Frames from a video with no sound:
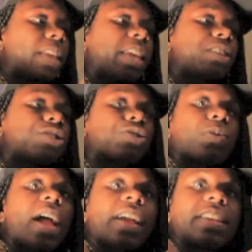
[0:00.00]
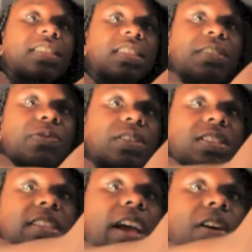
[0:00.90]
each track is a different
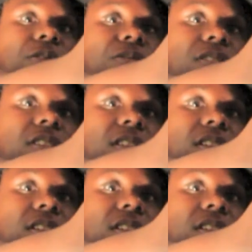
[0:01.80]
sound.